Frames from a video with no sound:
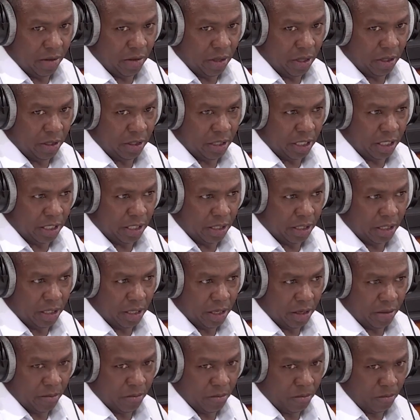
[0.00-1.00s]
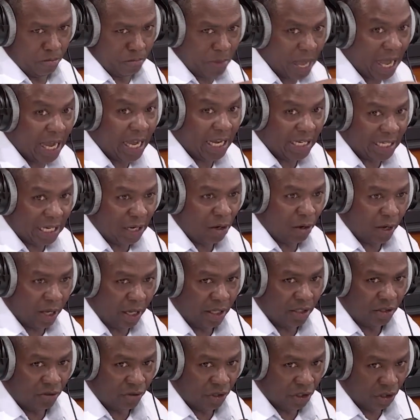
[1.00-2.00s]
set the market
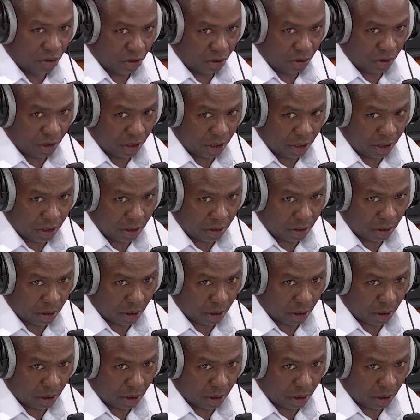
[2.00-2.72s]
allocates resources.